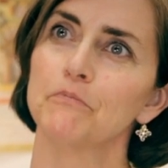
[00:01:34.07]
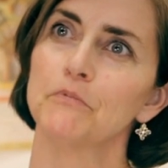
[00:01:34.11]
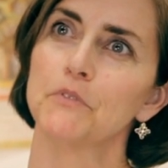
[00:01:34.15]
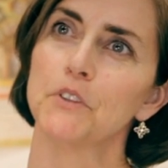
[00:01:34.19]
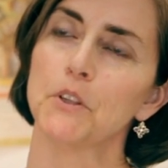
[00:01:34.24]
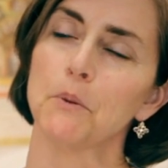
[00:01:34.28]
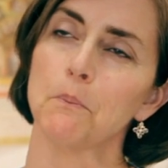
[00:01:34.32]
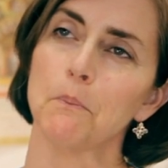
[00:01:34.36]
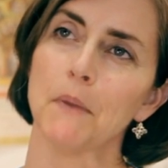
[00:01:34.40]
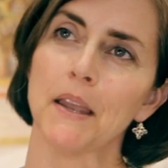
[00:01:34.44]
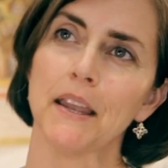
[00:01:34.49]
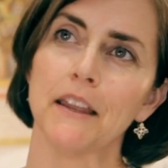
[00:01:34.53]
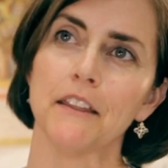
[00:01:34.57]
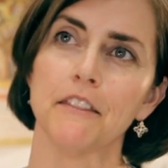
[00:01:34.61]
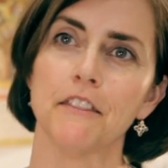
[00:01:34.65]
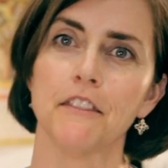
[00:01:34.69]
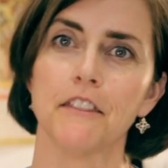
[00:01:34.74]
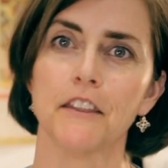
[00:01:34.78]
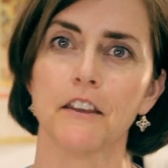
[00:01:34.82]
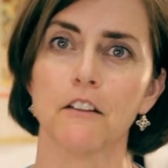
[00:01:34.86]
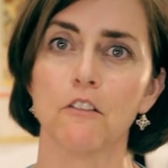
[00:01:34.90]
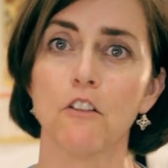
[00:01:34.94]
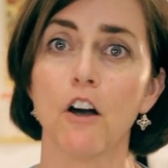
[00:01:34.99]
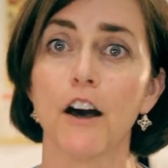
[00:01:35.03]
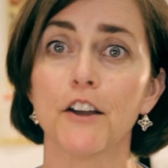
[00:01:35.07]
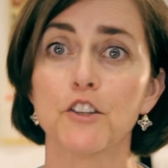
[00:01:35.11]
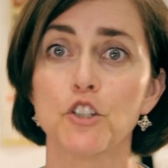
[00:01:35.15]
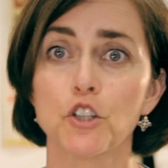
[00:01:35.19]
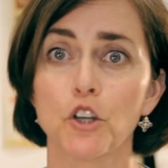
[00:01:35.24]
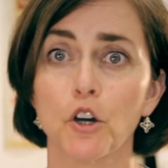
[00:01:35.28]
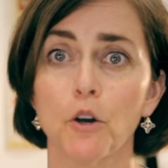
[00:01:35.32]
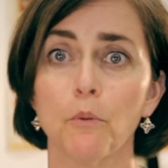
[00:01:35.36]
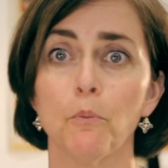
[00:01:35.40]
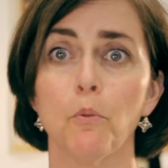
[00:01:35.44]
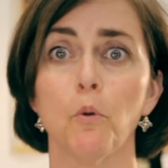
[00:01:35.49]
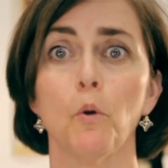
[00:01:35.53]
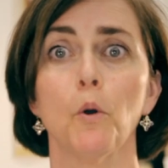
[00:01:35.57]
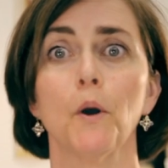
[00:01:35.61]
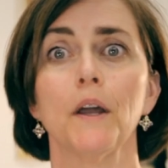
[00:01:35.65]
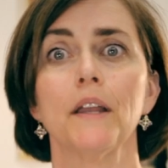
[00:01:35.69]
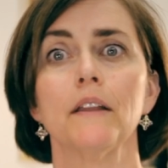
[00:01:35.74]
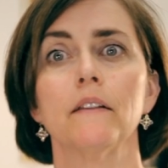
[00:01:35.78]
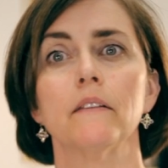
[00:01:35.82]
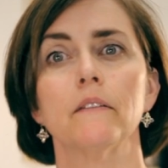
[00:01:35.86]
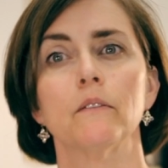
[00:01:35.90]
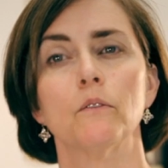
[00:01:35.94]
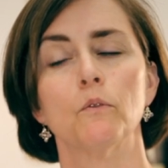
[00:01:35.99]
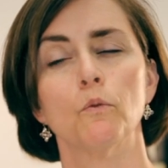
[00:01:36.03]
the main theological
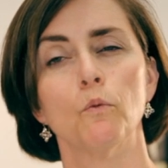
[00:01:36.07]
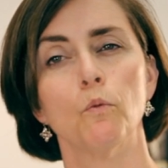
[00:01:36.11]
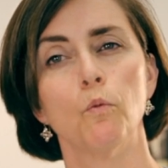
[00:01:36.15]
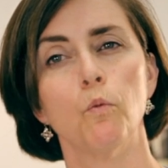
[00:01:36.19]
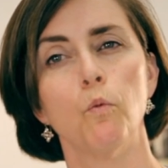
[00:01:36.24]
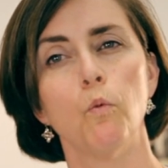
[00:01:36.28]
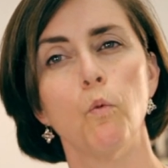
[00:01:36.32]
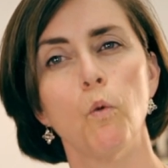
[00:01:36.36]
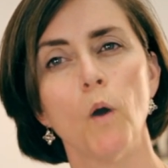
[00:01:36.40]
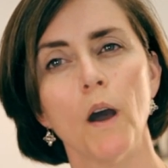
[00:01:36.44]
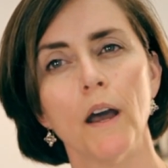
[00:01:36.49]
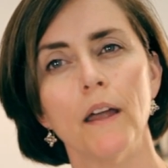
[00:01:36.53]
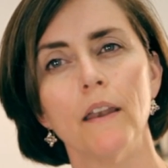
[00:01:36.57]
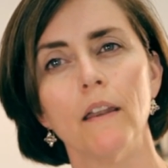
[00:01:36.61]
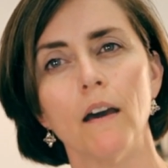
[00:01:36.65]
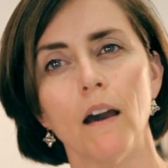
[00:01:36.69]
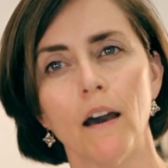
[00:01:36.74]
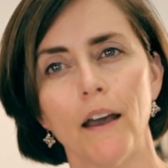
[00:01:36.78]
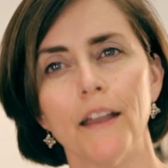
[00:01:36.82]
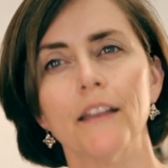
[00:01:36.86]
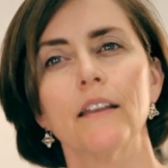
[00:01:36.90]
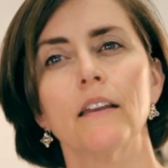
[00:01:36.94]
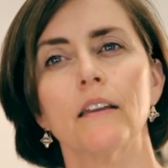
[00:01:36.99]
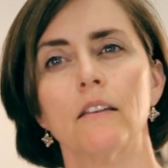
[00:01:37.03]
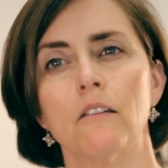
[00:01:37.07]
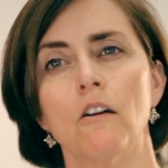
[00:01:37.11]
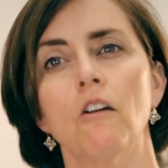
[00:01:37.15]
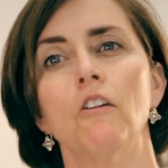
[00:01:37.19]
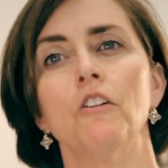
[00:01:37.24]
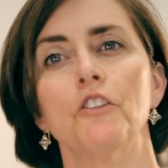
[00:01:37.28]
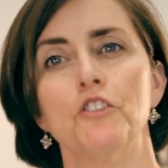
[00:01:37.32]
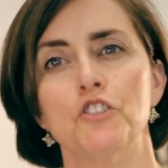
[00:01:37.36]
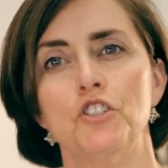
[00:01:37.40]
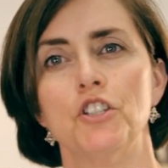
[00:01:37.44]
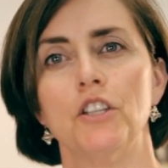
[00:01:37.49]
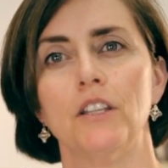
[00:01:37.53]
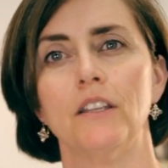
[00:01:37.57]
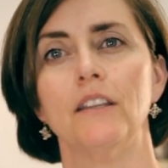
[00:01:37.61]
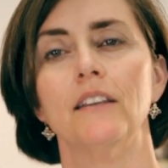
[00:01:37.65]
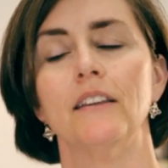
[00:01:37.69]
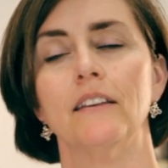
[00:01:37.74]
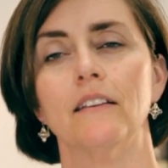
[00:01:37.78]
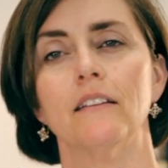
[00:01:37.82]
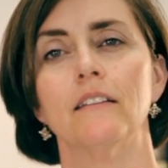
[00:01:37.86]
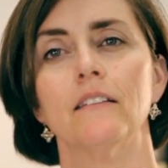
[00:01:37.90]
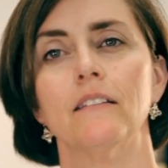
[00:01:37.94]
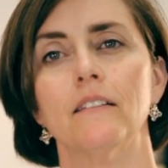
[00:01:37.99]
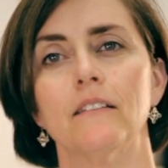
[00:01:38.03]
points, what iconology
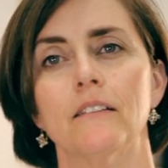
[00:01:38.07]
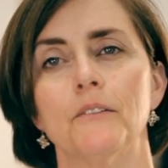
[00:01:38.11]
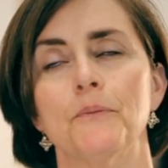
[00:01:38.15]
is.